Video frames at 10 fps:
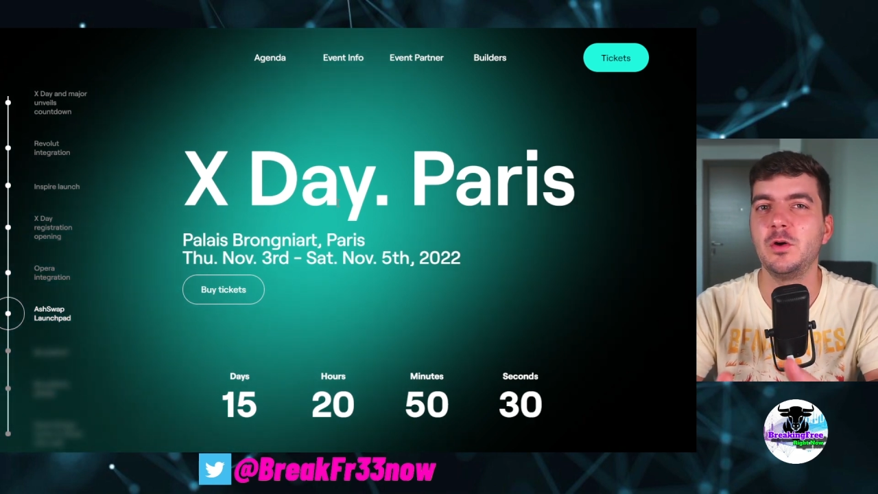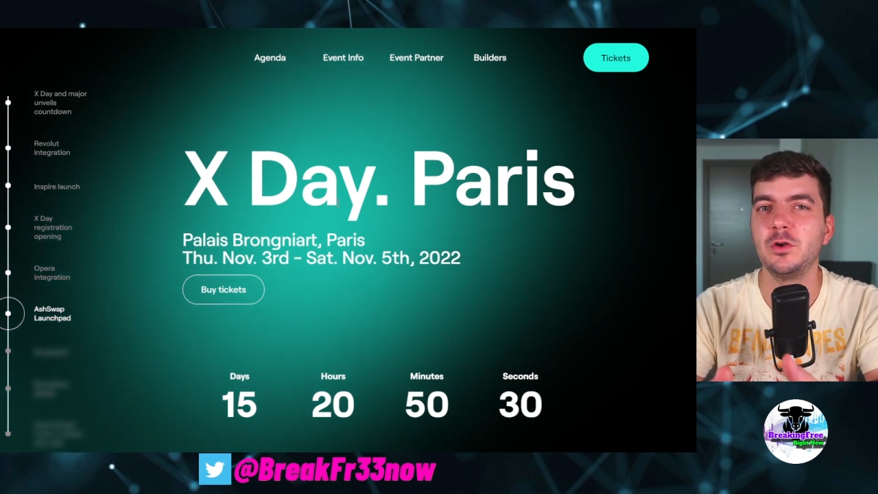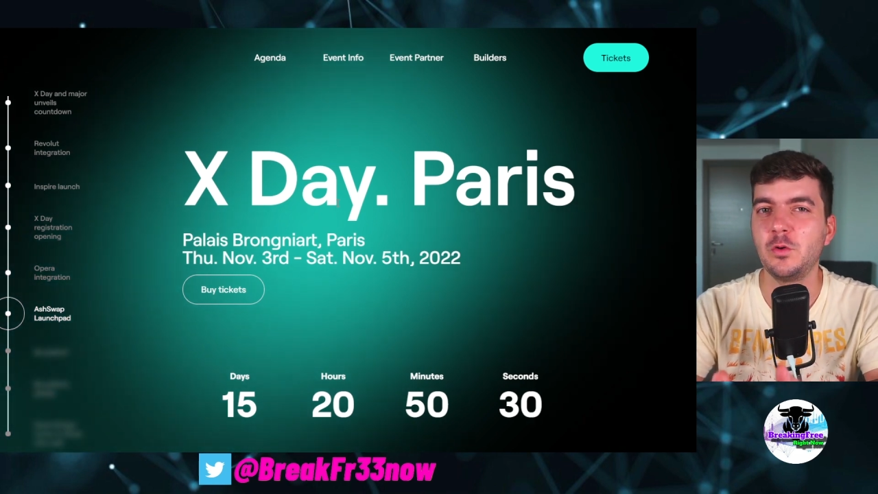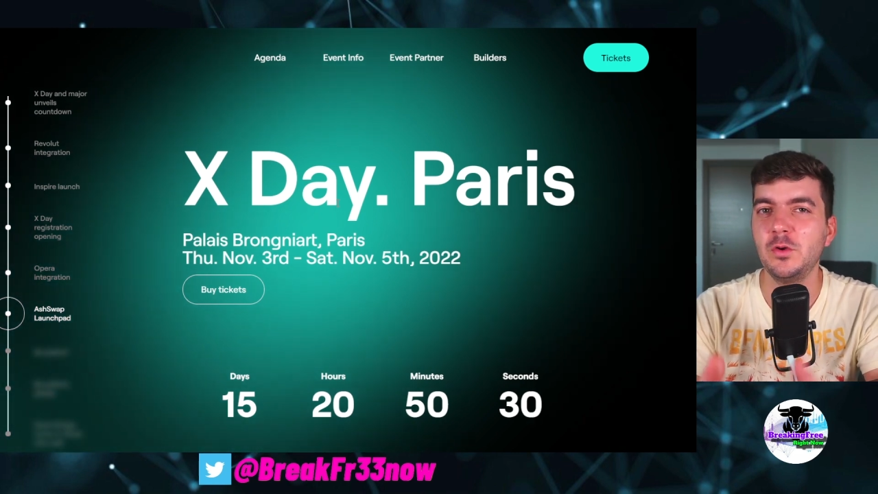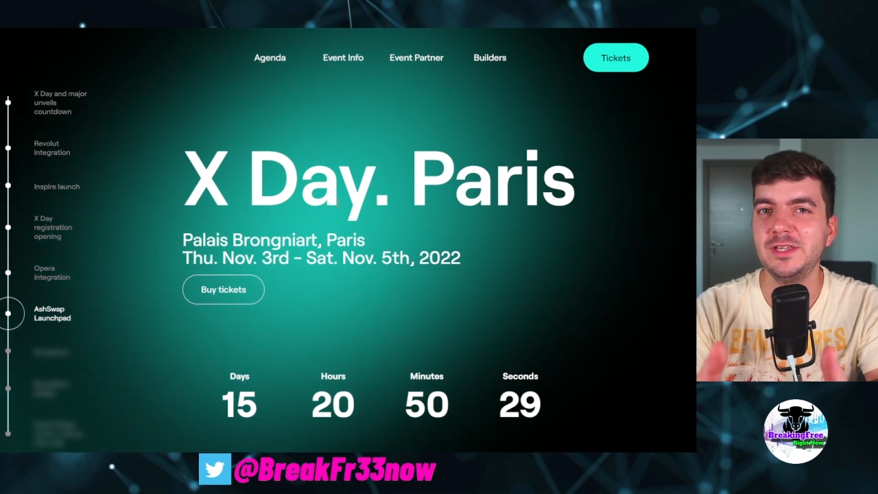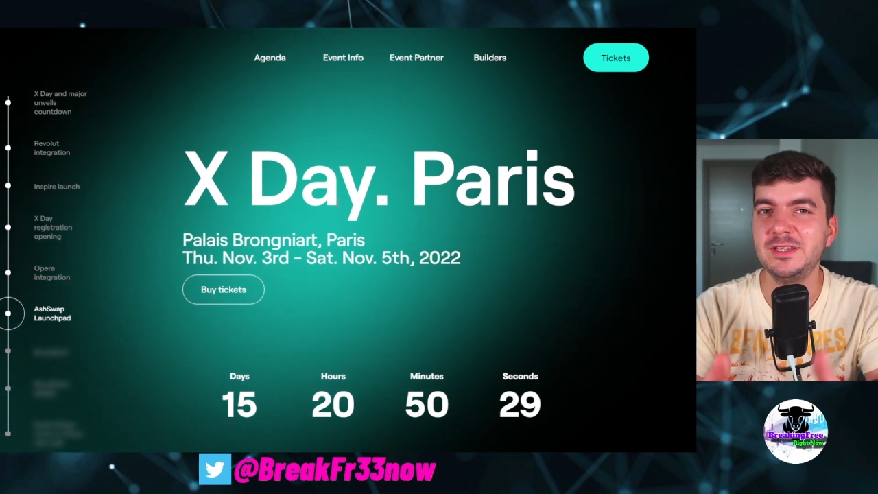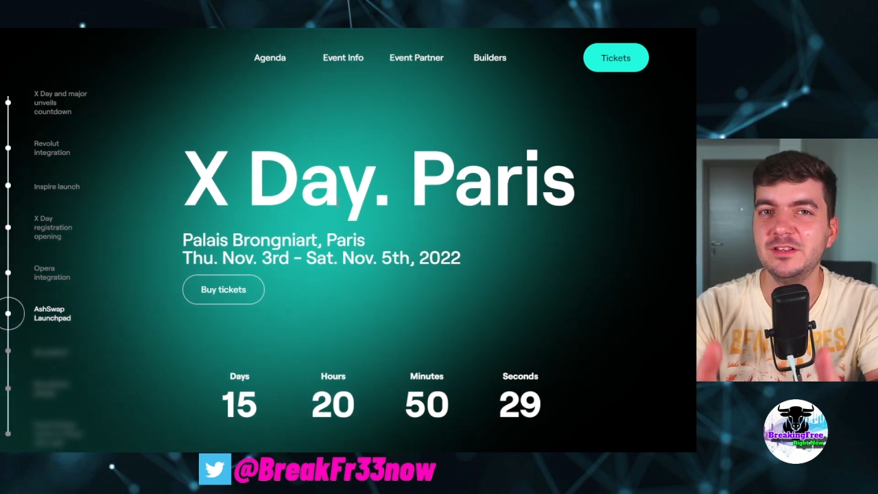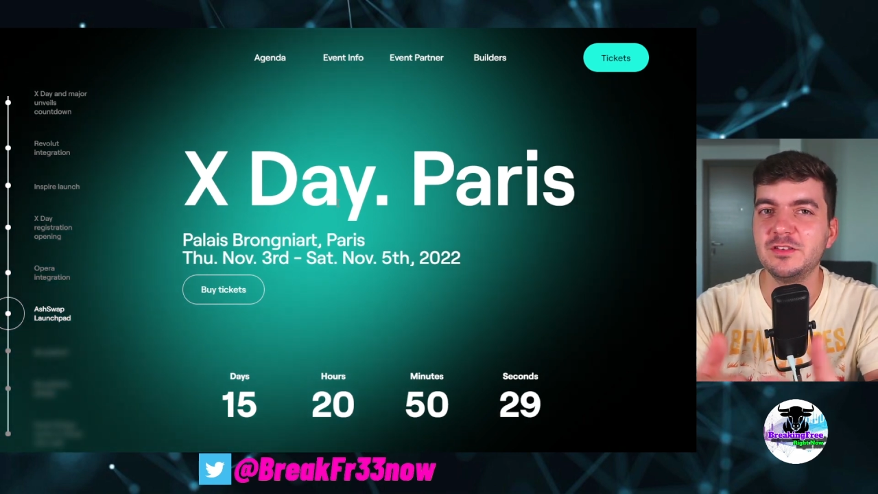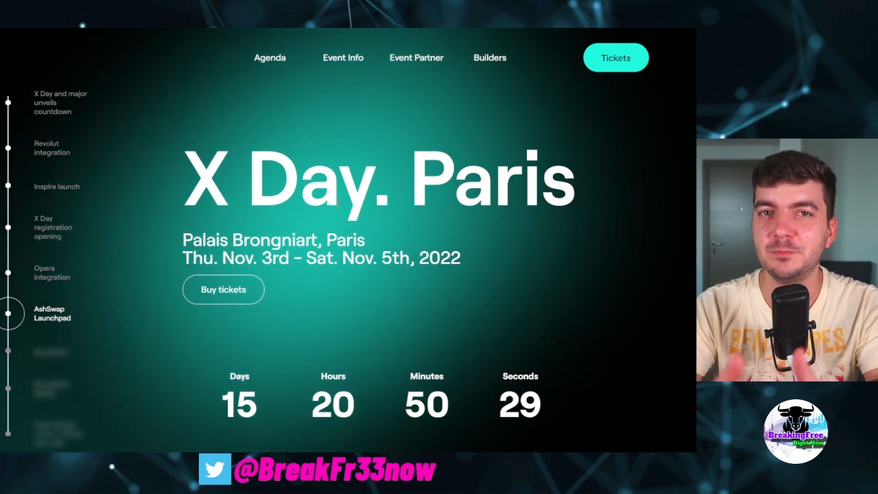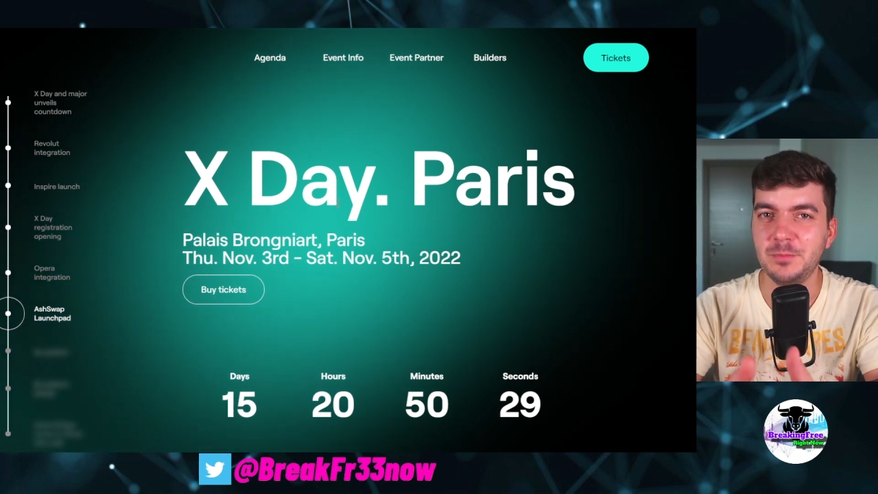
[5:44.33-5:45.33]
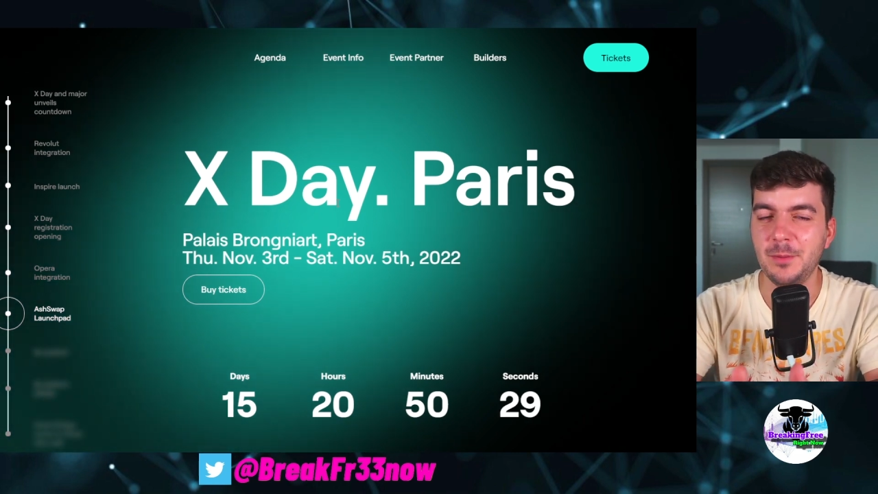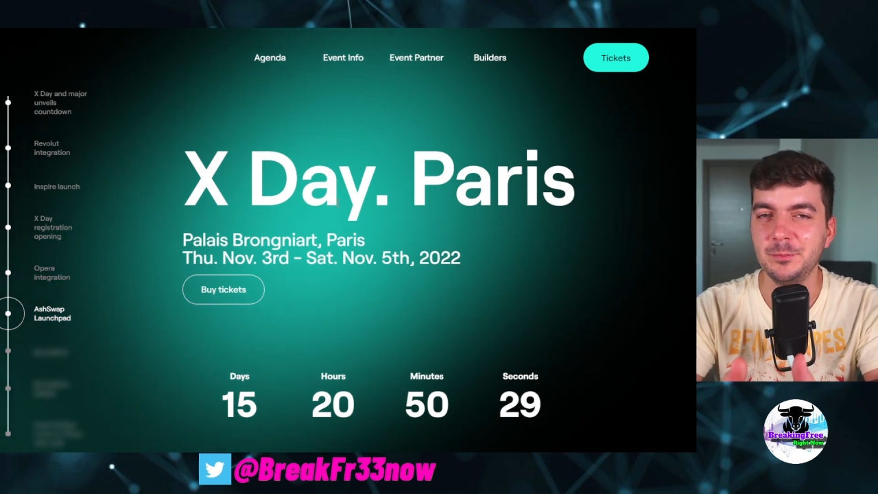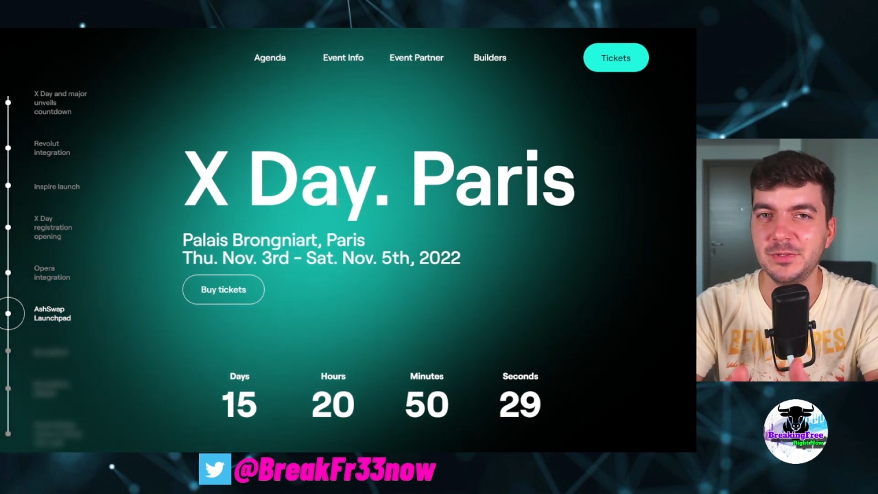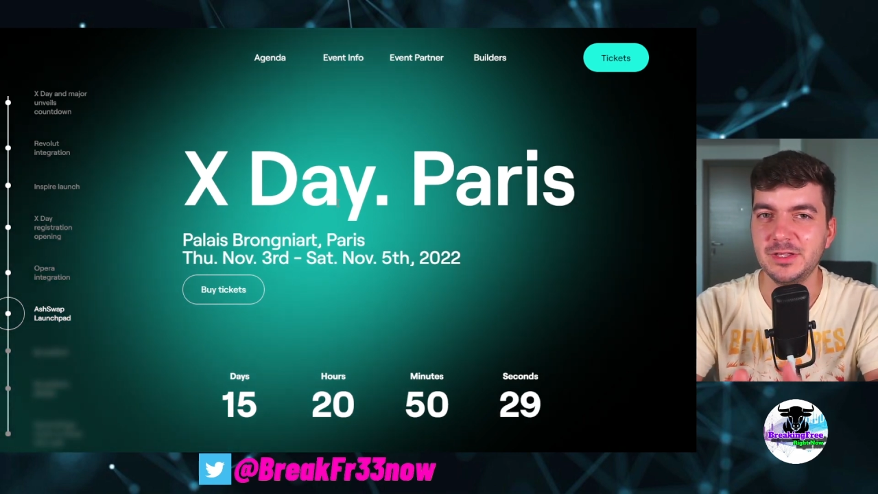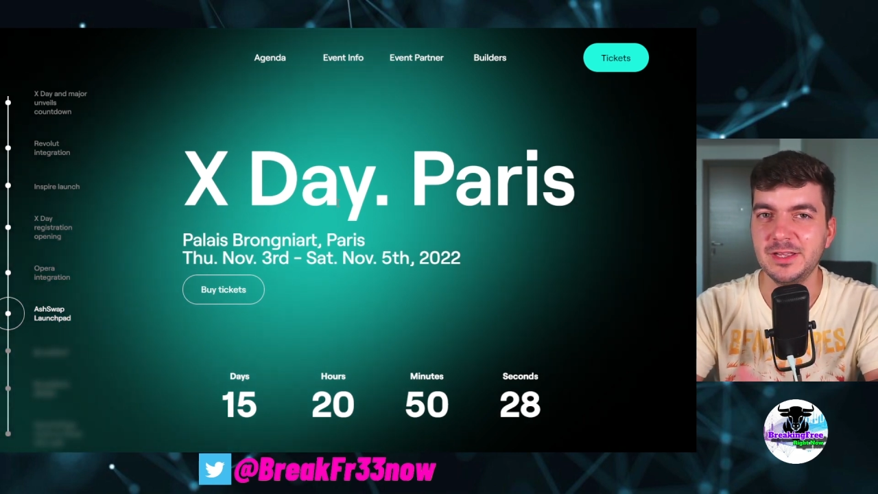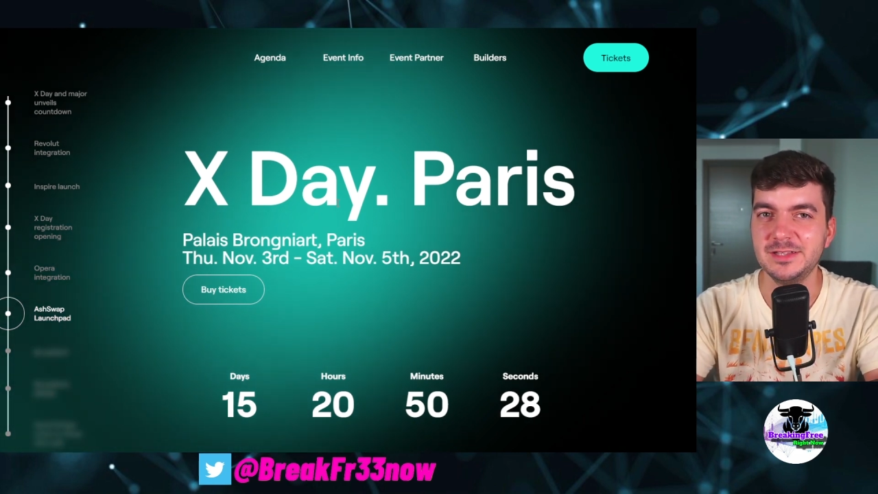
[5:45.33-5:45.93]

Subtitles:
a coin is pumping